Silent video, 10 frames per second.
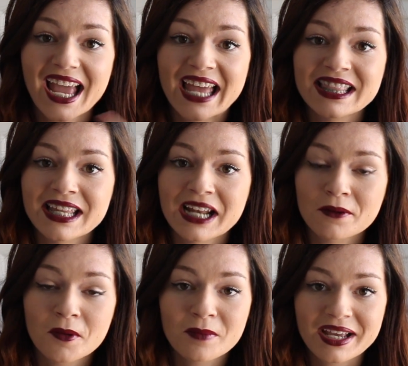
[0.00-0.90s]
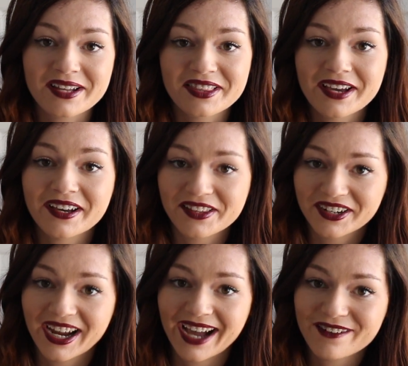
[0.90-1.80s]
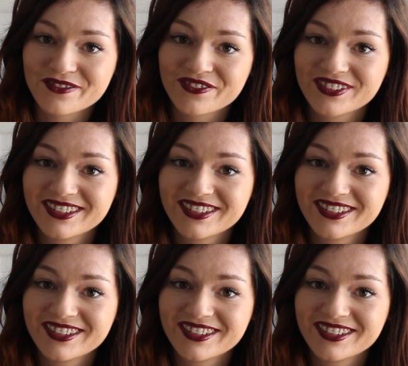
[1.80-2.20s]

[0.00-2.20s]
and then I will bake the other half,